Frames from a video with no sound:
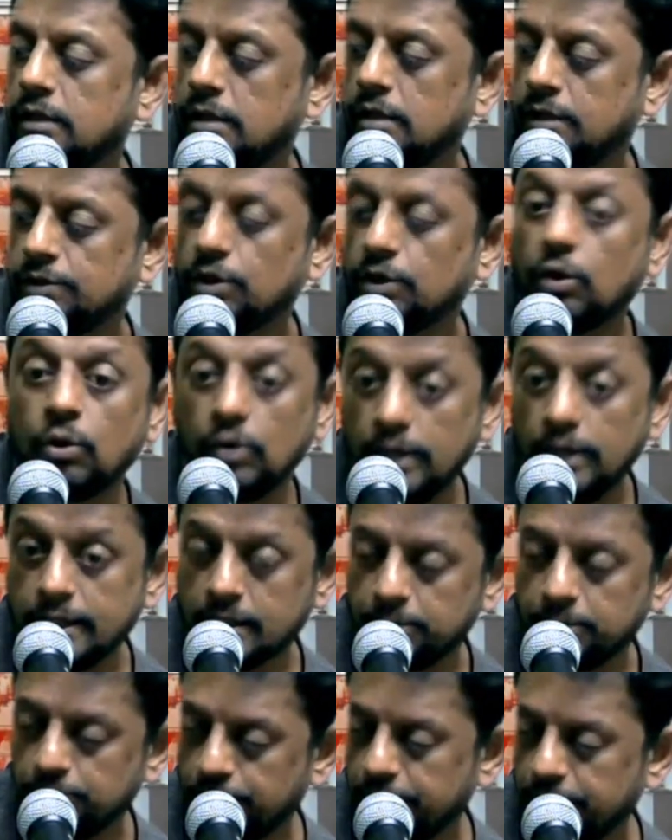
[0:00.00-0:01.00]
the Holy
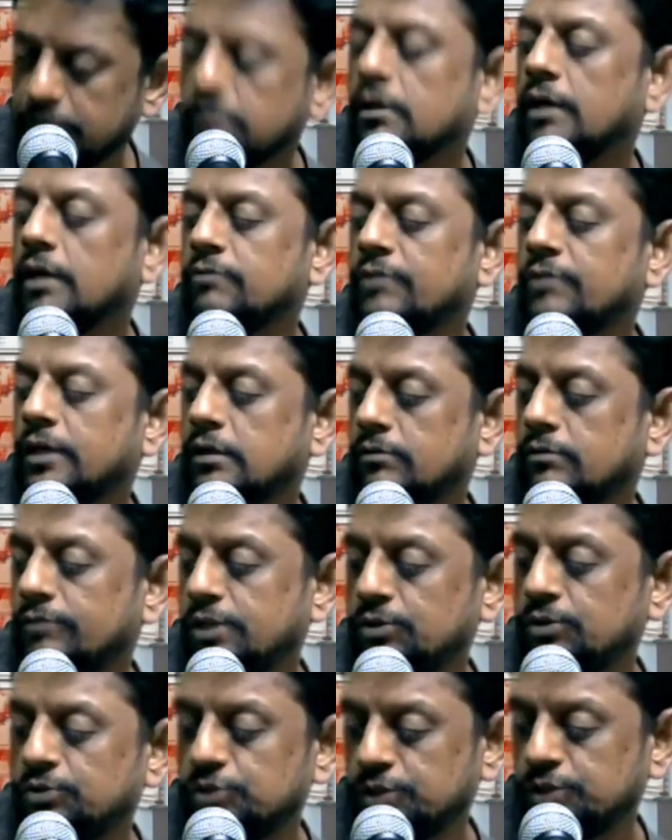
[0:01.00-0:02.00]
Communion, and we, we
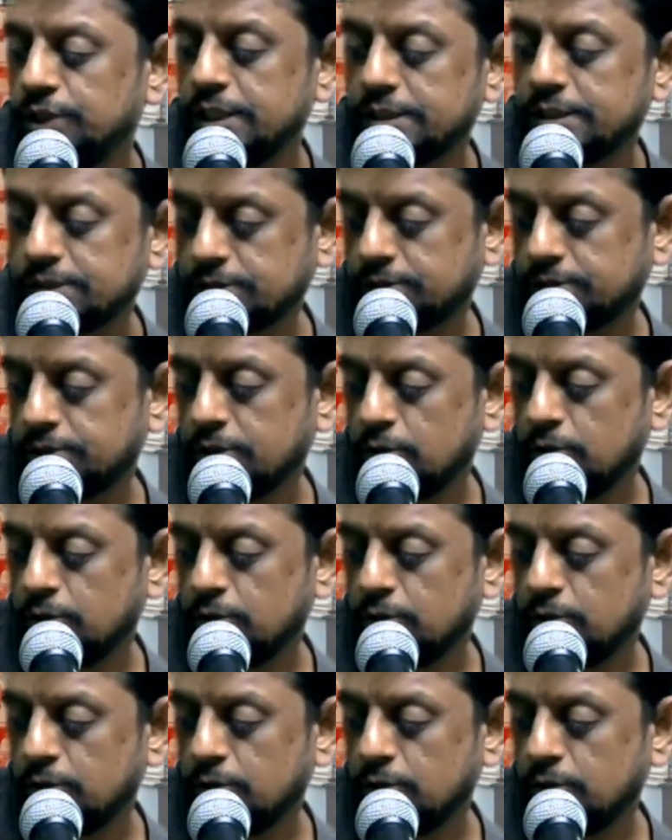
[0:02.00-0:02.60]
use these